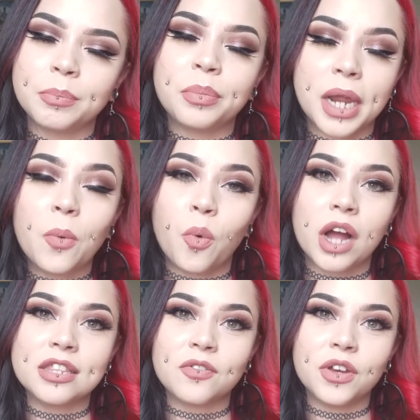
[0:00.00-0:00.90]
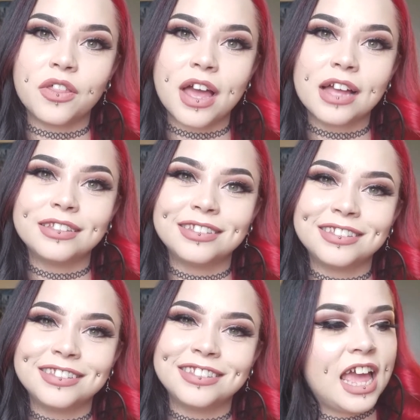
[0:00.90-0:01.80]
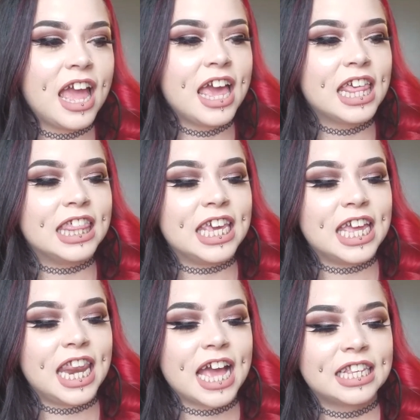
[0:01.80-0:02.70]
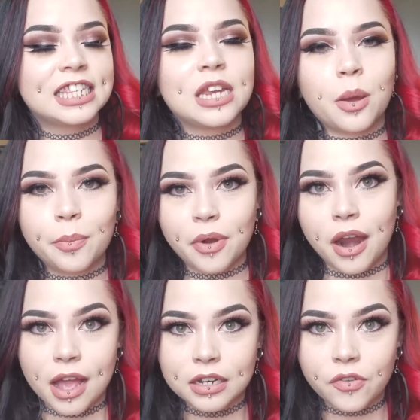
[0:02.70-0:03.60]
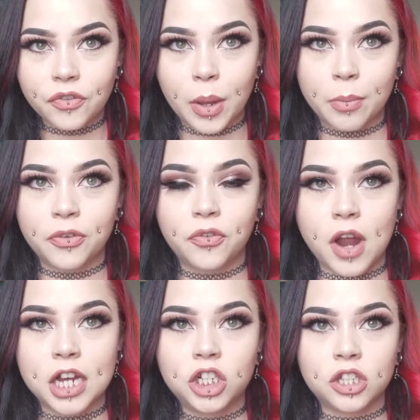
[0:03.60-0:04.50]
but I want to feel that. The next product from Fresh,